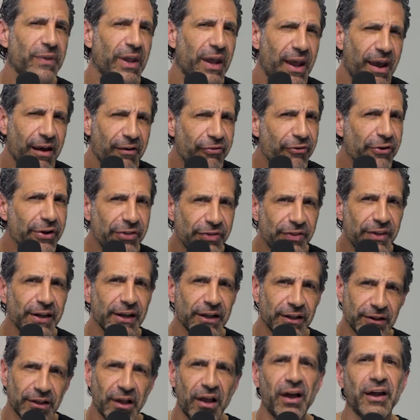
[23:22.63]
Everything
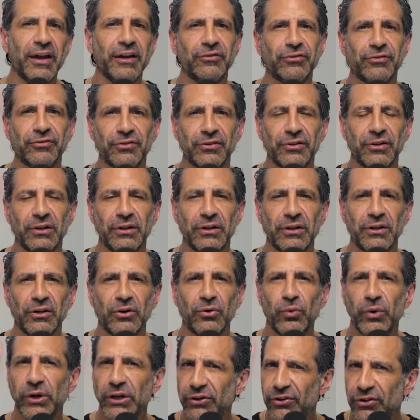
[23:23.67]
in life
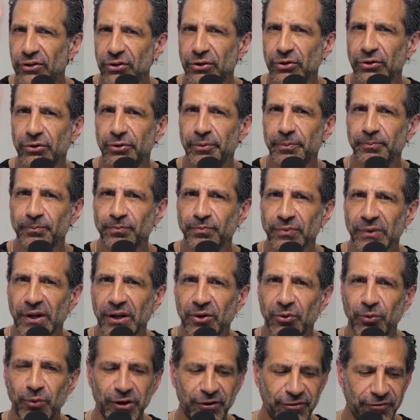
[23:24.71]
we do,
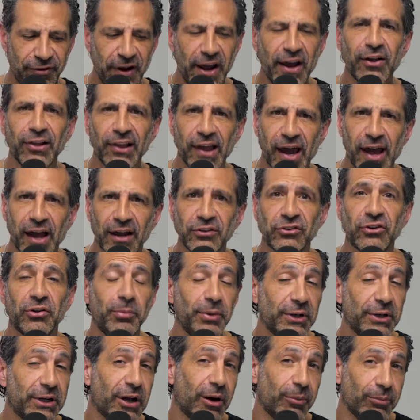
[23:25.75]
we fail at to
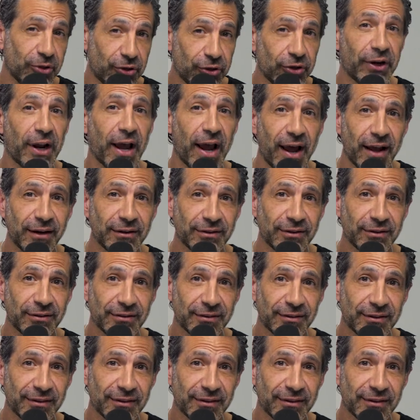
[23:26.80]
become good at.